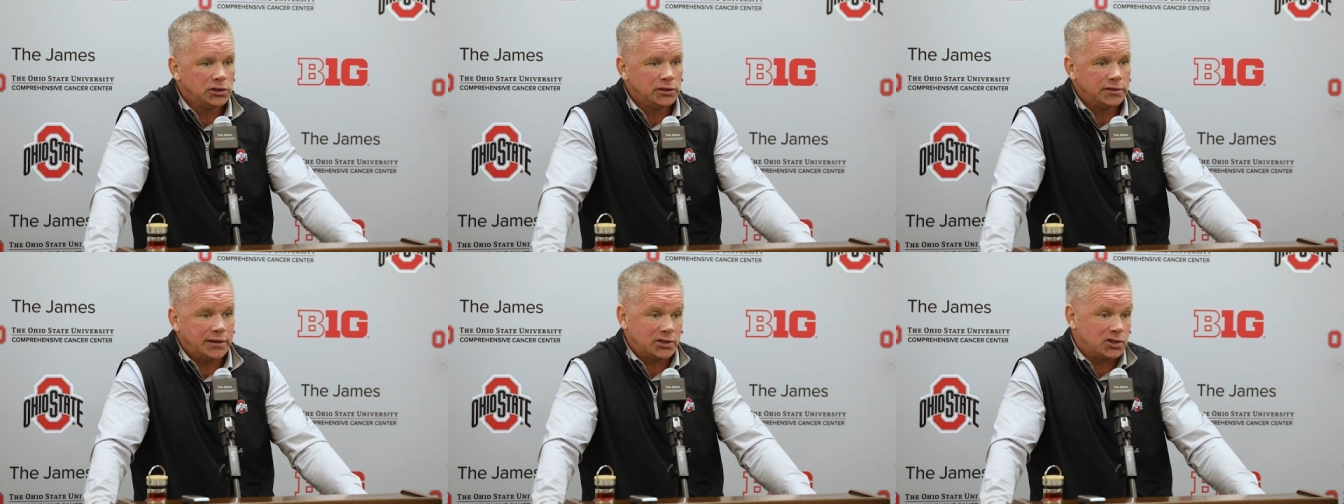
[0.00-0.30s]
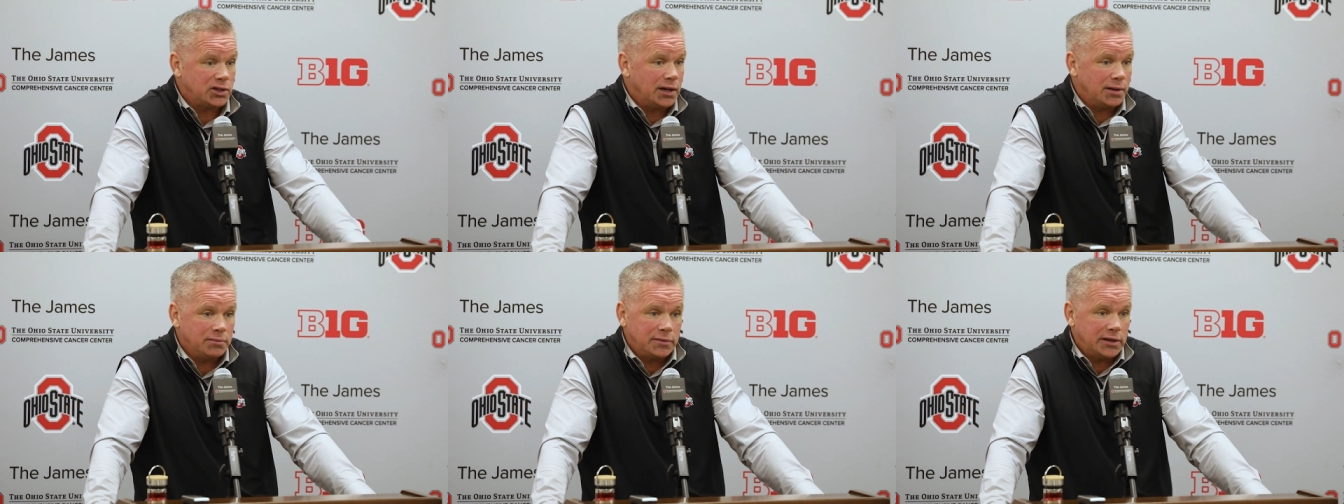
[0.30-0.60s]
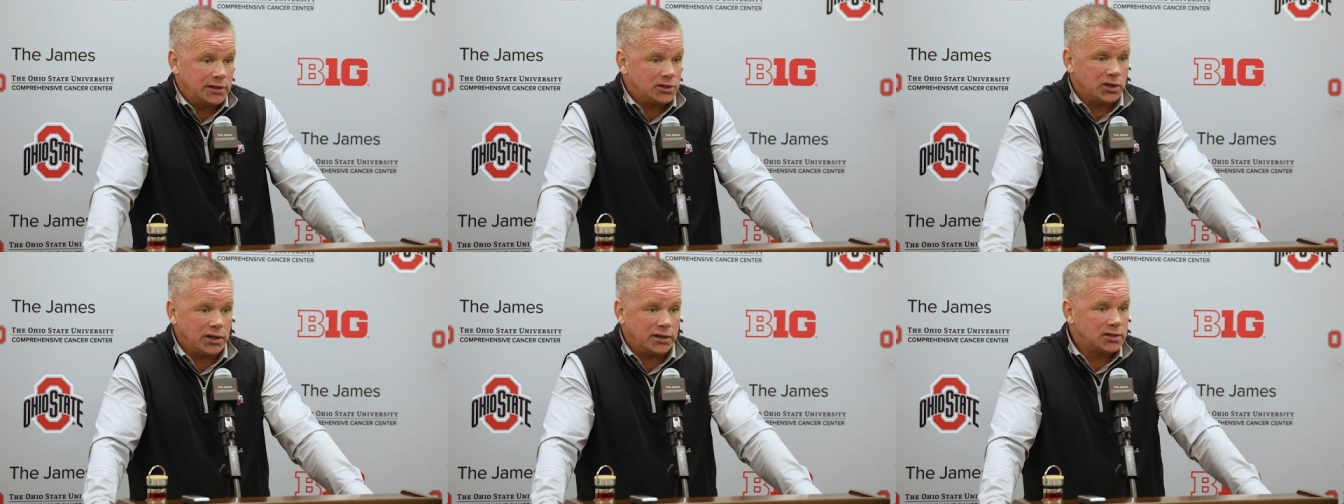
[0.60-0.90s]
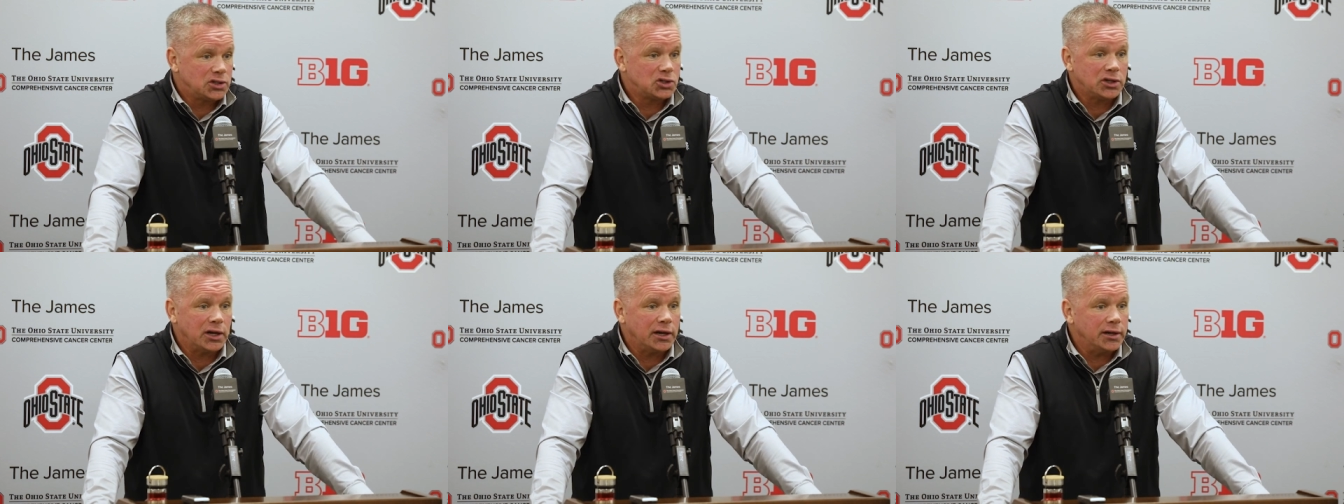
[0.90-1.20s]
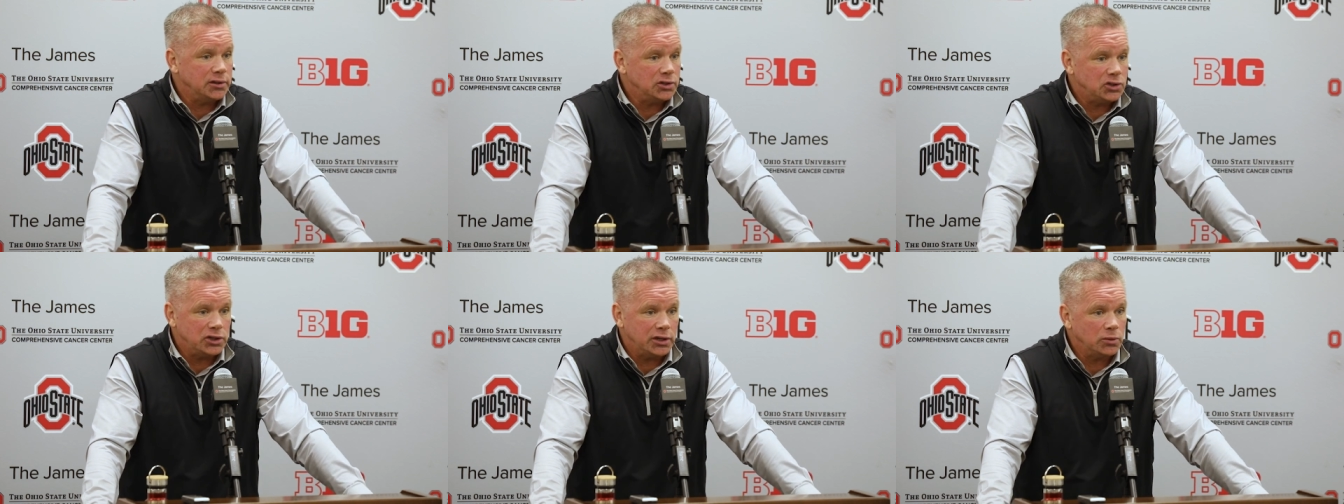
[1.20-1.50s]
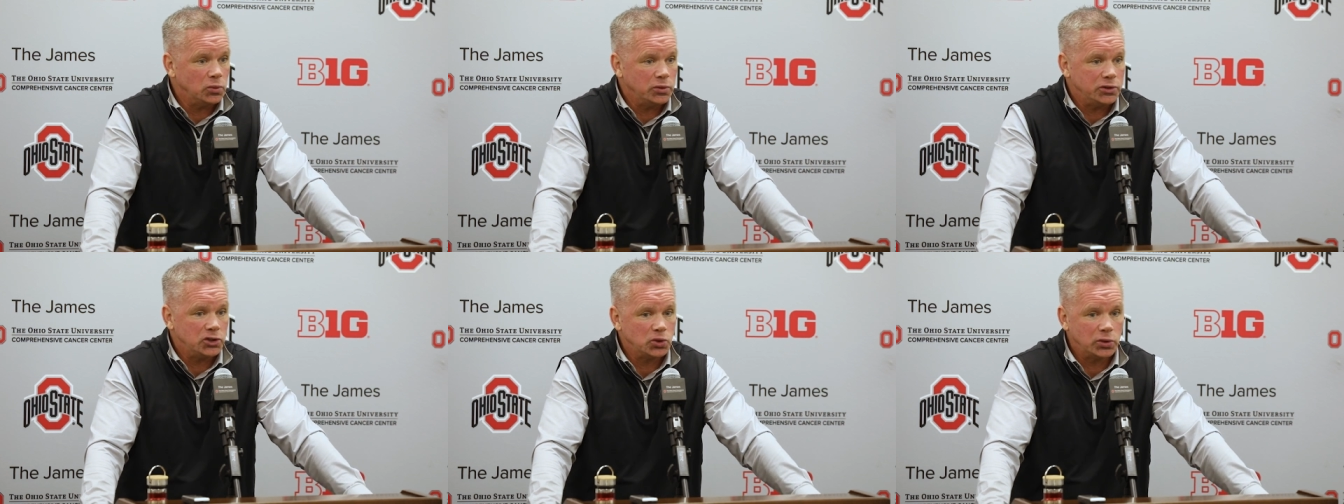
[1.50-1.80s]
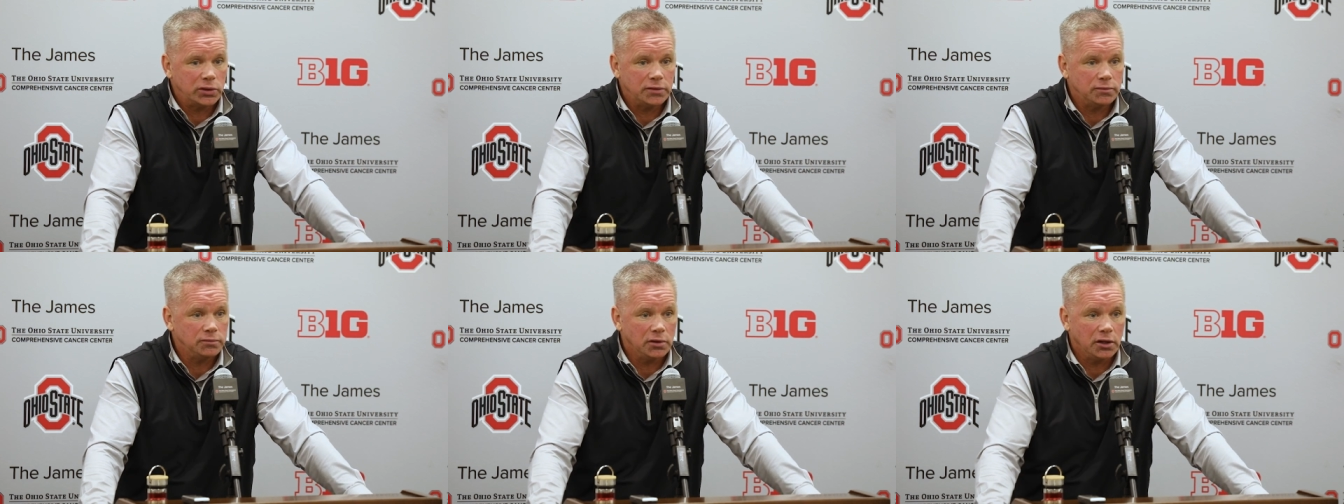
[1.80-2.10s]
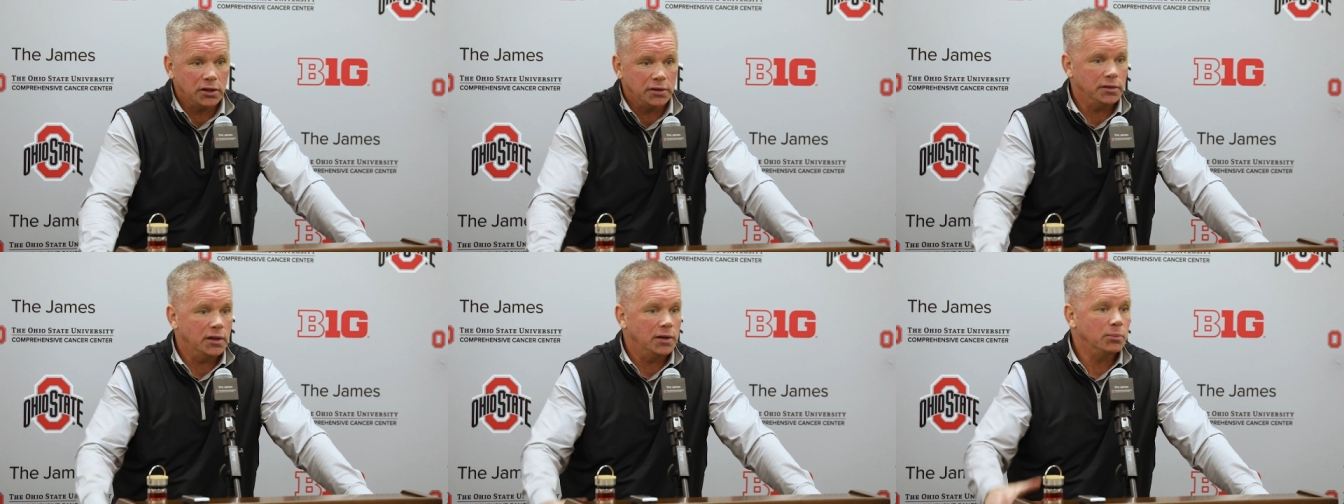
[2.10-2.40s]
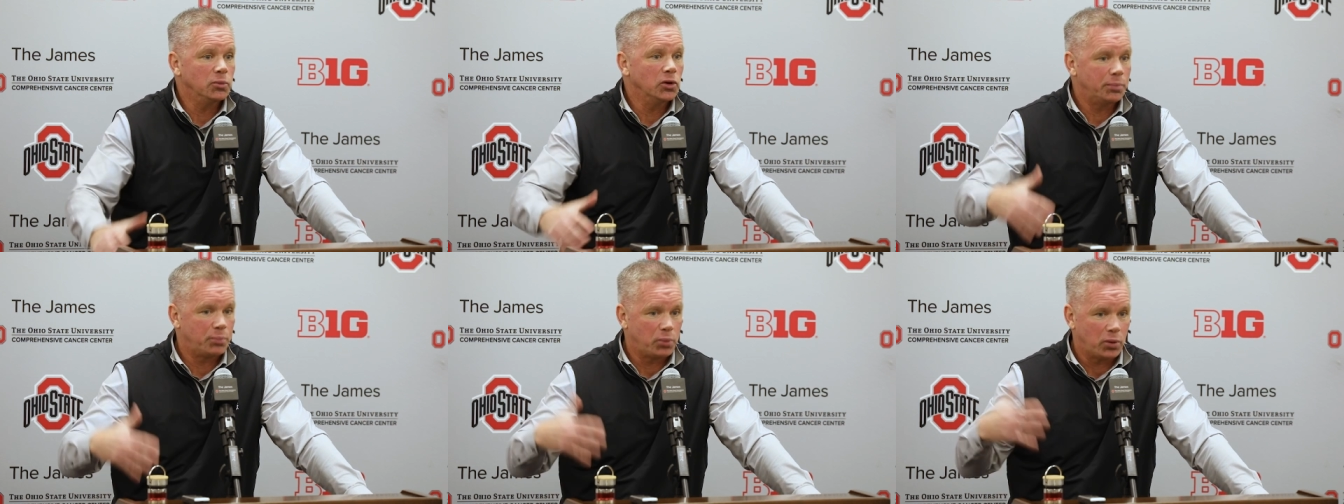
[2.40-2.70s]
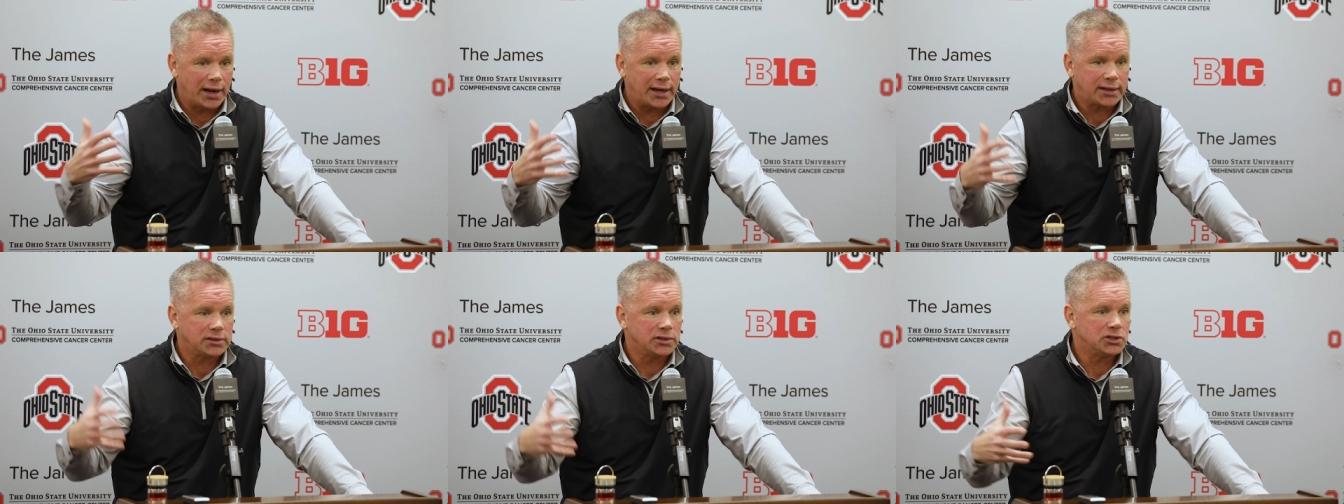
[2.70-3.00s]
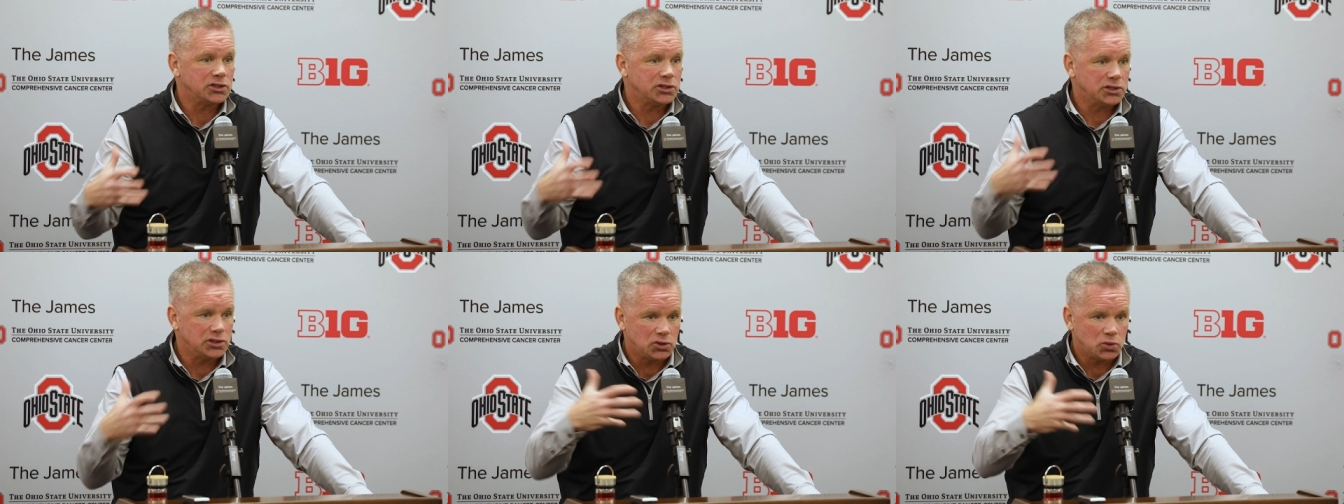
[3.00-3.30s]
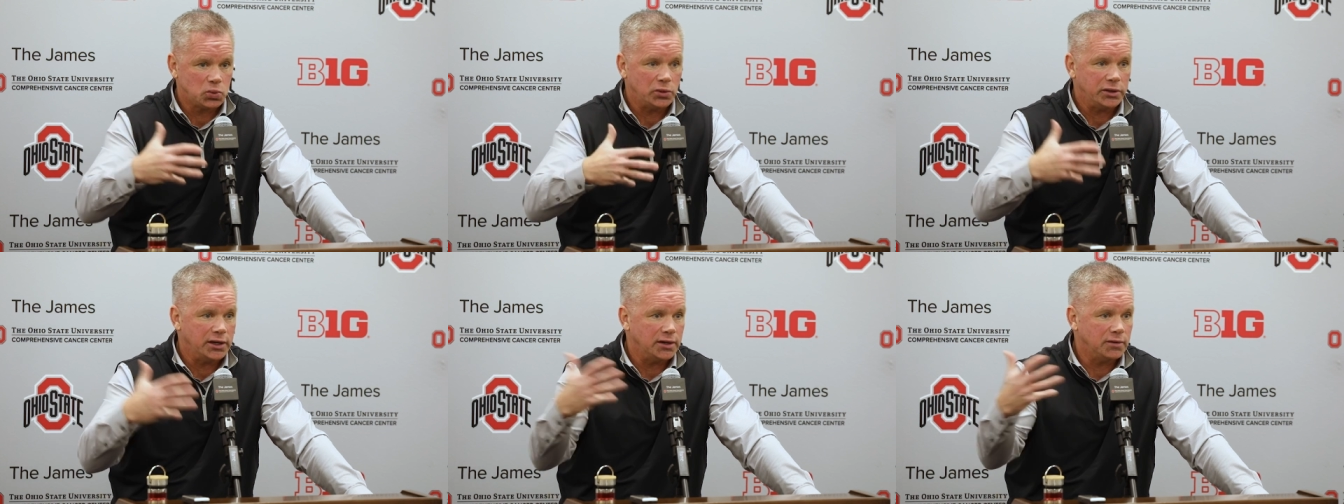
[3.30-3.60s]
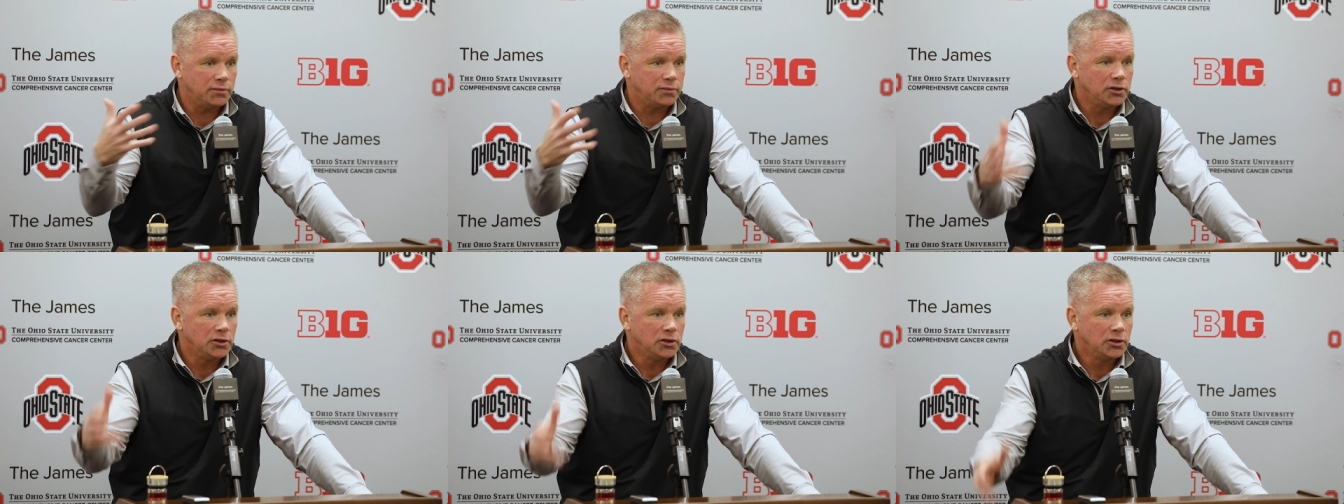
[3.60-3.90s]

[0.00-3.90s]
That's not that's not decided yet. We still have a number of practices. We have